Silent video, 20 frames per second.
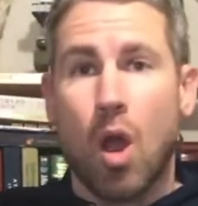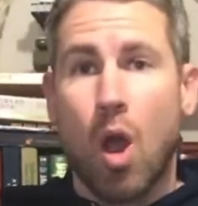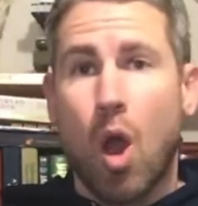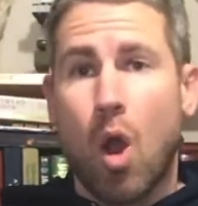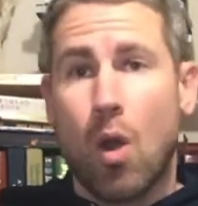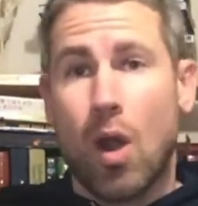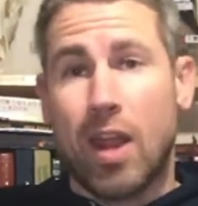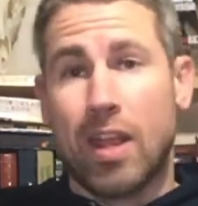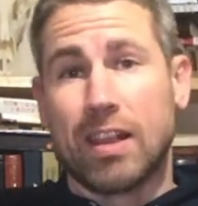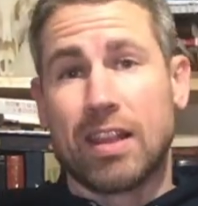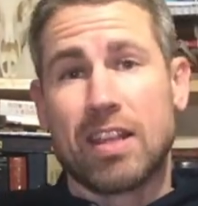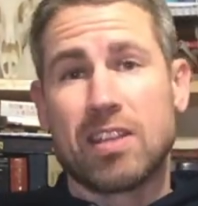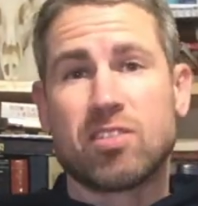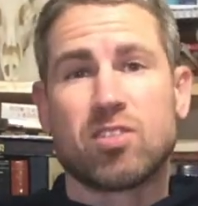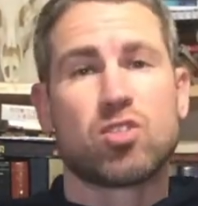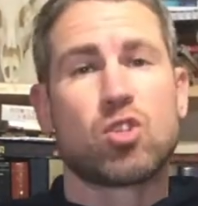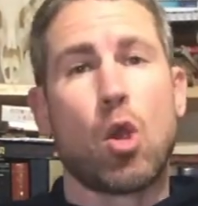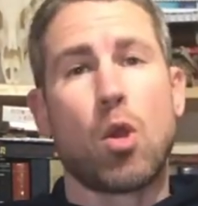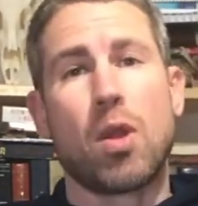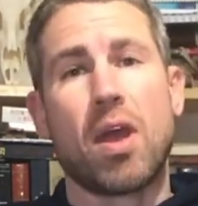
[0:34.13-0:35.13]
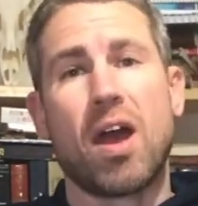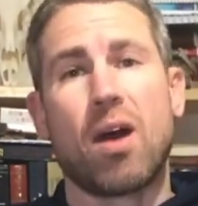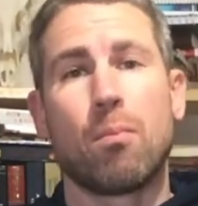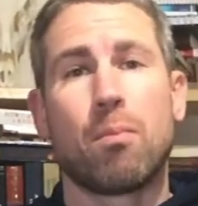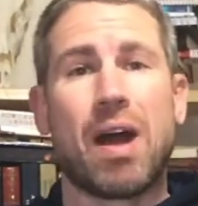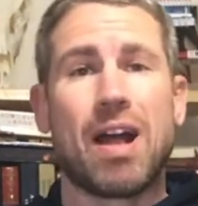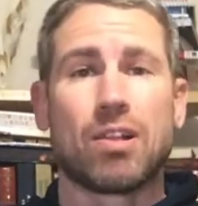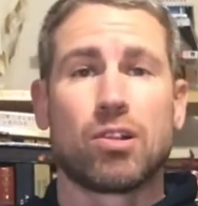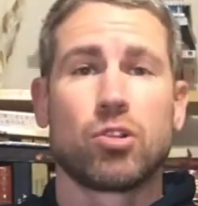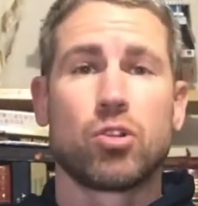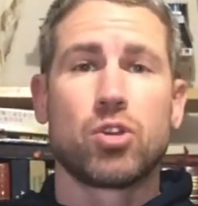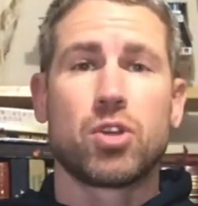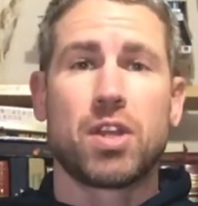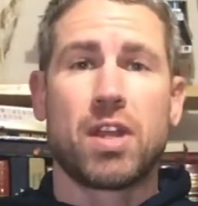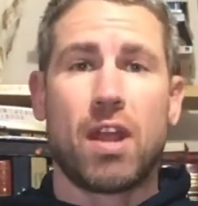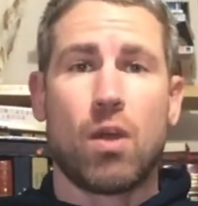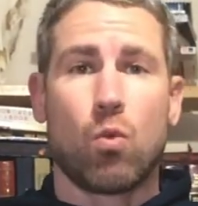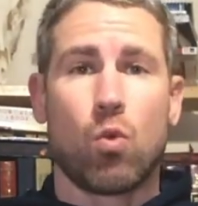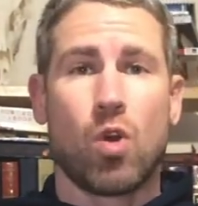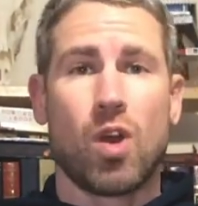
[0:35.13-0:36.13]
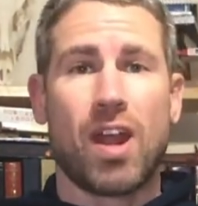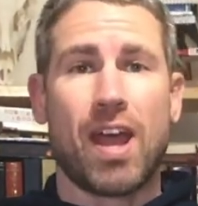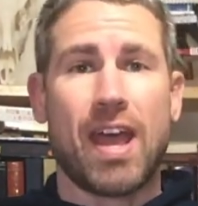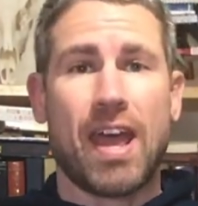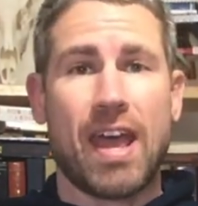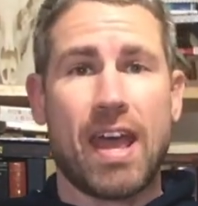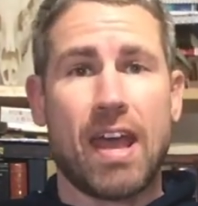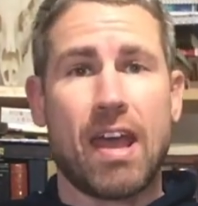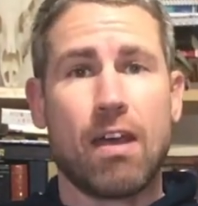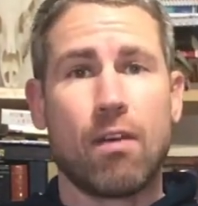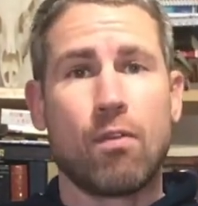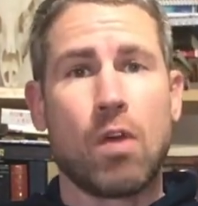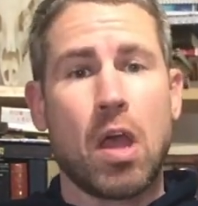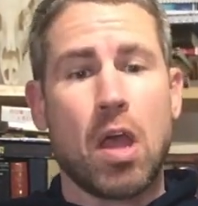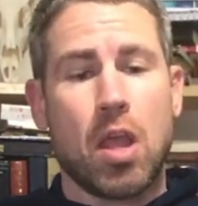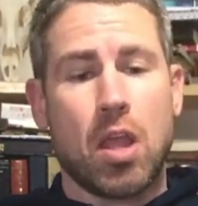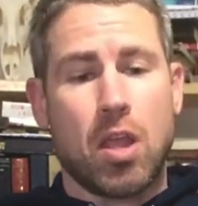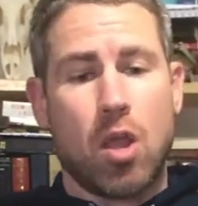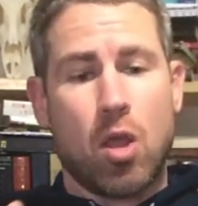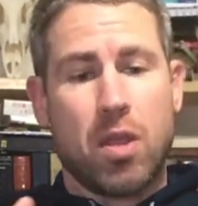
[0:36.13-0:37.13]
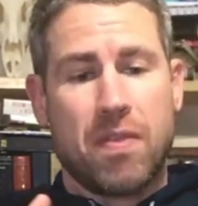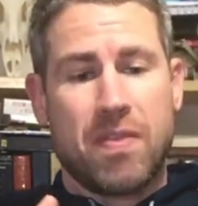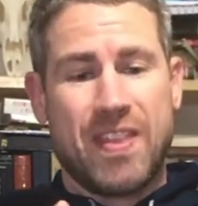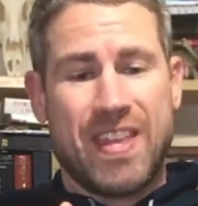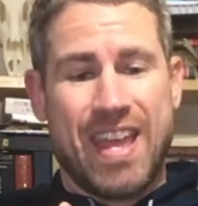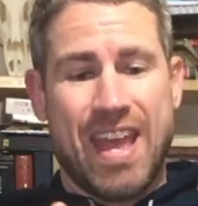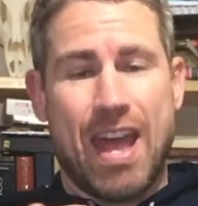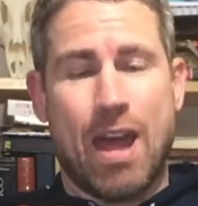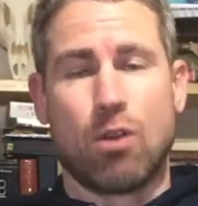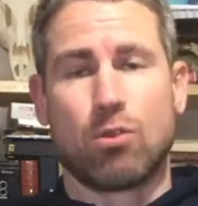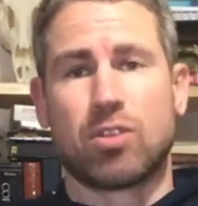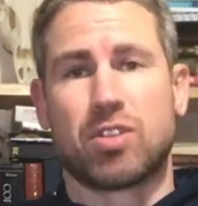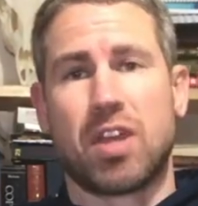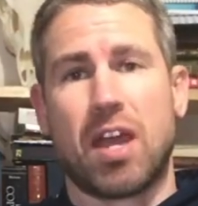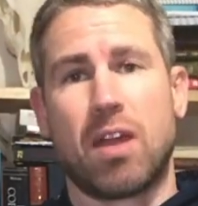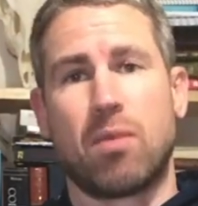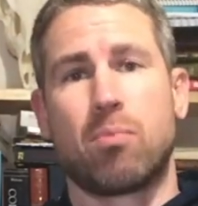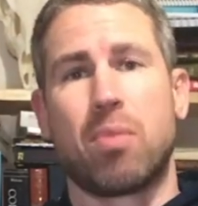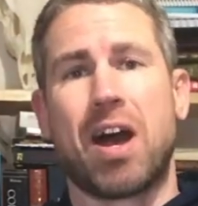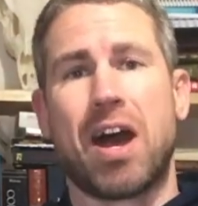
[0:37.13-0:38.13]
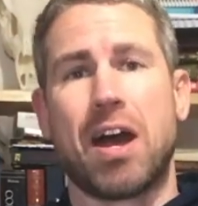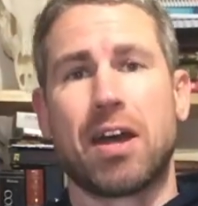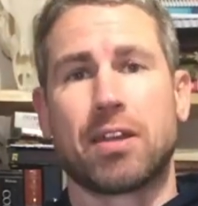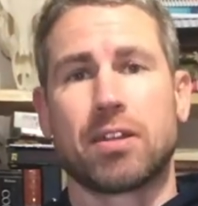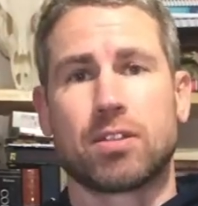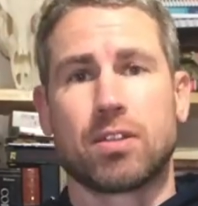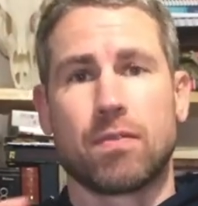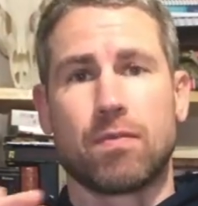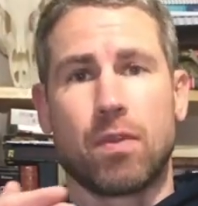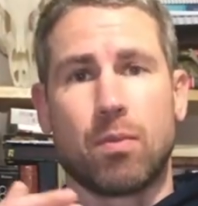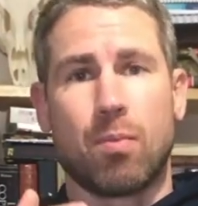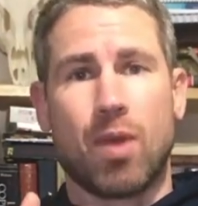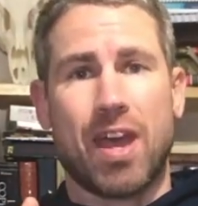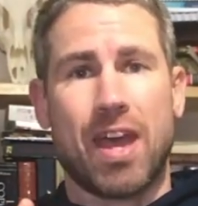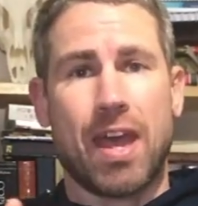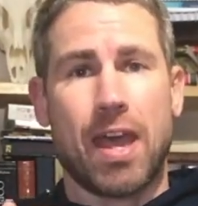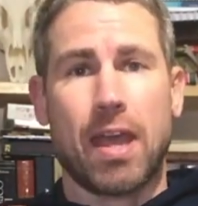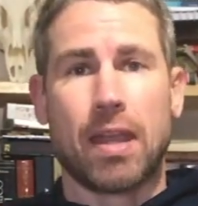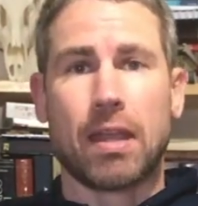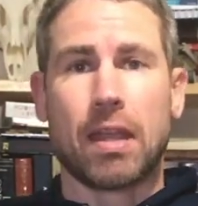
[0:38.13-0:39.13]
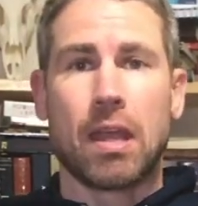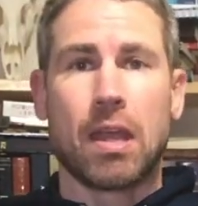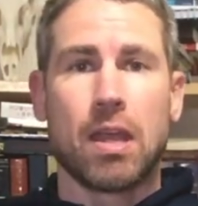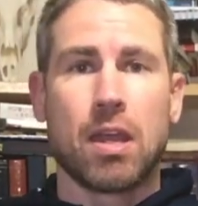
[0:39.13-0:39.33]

Alright, let's start out by looking at what I have in the outside pockets of the bag.